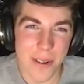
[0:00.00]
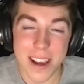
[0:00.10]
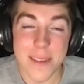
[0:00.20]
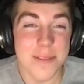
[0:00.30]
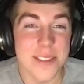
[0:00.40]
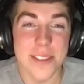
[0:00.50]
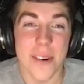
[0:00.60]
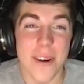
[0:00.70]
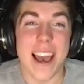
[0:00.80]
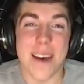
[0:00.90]
I am
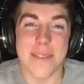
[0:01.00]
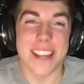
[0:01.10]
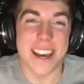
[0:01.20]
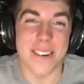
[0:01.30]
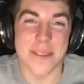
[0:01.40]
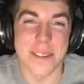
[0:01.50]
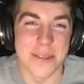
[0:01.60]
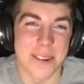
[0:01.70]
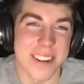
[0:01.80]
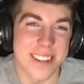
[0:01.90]
so happy now to be
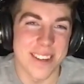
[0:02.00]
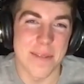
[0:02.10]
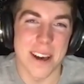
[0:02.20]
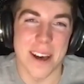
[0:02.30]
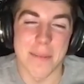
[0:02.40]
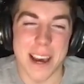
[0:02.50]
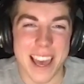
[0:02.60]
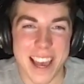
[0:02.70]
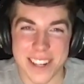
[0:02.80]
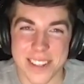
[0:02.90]
joined by
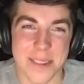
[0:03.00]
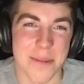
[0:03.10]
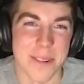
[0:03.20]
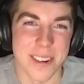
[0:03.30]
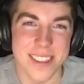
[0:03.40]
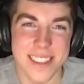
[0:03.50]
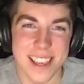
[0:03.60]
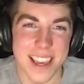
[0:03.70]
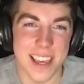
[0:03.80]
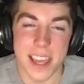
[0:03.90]
Ashlee Woods,
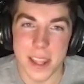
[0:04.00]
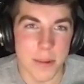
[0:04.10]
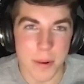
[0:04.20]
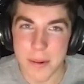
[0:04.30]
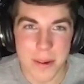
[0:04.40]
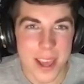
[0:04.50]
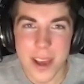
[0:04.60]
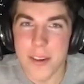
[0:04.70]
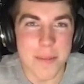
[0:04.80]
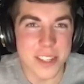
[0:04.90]
and we've
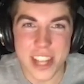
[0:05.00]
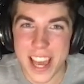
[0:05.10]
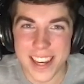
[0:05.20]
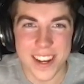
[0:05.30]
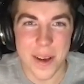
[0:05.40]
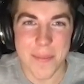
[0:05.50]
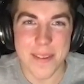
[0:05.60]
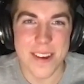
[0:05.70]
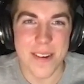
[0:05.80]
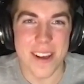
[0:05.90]
been chatting it up
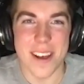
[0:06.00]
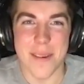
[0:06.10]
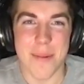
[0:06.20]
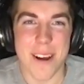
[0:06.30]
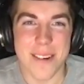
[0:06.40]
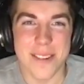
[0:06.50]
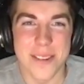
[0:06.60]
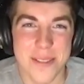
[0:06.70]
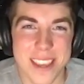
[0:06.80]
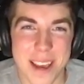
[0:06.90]
here prior
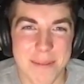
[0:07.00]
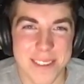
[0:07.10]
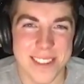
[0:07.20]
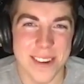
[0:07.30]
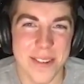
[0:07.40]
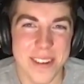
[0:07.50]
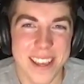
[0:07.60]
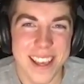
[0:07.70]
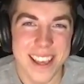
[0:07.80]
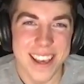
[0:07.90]
to the episode.
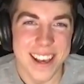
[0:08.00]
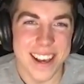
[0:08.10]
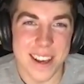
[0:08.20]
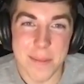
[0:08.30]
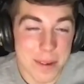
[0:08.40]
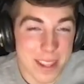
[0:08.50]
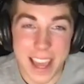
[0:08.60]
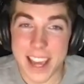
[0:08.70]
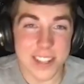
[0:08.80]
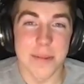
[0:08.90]
But
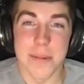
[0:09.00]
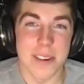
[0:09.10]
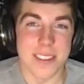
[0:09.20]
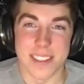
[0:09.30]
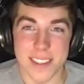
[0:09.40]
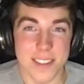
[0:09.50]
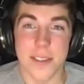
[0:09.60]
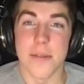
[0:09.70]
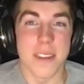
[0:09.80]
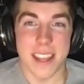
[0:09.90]
Ashlee Woods, a
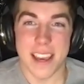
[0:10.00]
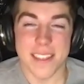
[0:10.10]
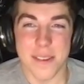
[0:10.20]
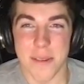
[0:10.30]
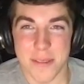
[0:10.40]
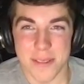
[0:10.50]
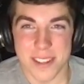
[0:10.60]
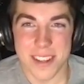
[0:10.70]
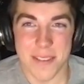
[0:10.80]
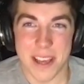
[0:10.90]
student at the
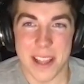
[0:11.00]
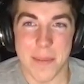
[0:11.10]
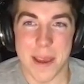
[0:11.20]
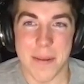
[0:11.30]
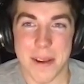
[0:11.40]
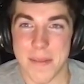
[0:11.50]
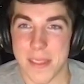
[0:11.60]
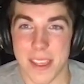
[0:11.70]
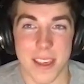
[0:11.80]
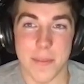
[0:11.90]
University of Alabama,
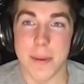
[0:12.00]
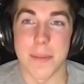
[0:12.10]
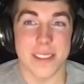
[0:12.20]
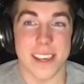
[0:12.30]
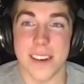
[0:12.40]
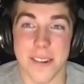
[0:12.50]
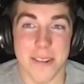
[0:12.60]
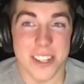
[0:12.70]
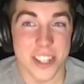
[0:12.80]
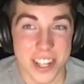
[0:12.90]
the People's
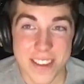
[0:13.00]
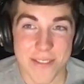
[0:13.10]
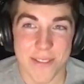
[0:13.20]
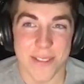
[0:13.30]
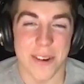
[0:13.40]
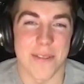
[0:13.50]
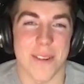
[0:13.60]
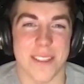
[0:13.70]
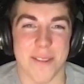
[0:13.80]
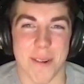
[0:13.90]
Editor-in-Chief over
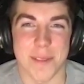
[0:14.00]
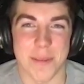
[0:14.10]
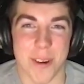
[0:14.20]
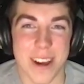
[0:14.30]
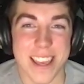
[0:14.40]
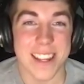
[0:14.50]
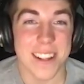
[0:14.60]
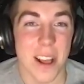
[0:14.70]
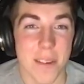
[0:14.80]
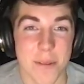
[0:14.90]
at the Crimson White, and
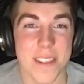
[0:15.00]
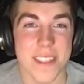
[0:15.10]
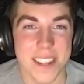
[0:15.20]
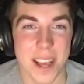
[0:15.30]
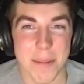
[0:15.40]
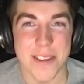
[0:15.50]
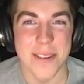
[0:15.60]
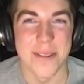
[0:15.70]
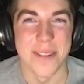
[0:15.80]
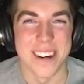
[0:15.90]
covering the
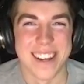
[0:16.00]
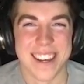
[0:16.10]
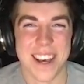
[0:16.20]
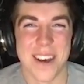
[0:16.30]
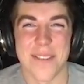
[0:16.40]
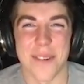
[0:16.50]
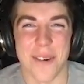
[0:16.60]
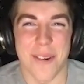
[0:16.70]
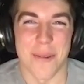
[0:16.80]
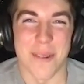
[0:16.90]
W
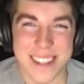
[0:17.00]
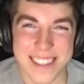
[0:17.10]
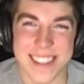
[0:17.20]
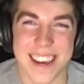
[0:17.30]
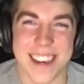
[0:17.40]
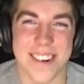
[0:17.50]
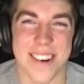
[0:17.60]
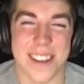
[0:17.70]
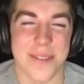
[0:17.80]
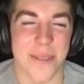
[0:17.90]
for
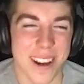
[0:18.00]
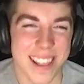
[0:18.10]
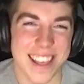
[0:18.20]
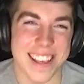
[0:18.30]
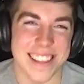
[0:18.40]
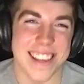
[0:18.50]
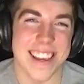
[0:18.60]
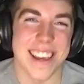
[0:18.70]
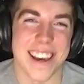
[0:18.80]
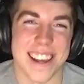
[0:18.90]
Winsidr, as well as
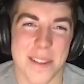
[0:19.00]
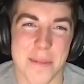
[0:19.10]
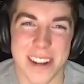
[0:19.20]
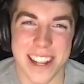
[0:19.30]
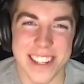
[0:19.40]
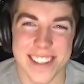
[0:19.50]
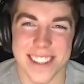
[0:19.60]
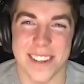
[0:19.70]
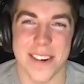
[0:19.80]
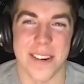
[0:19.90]
a communications
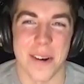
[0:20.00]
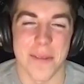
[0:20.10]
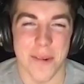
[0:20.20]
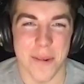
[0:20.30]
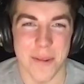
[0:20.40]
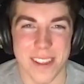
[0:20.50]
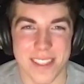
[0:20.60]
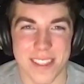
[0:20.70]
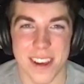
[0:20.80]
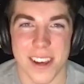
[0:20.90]
intern over
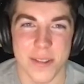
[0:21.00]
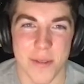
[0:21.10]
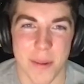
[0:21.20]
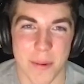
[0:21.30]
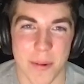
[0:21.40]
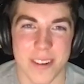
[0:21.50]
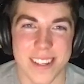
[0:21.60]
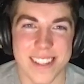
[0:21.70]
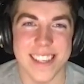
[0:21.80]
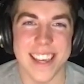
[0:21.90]
with Drum Corps
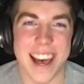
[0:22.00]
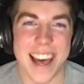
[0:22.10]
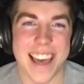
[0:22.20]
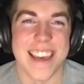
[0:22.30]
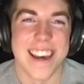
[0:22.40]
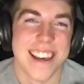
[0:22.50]
DCI.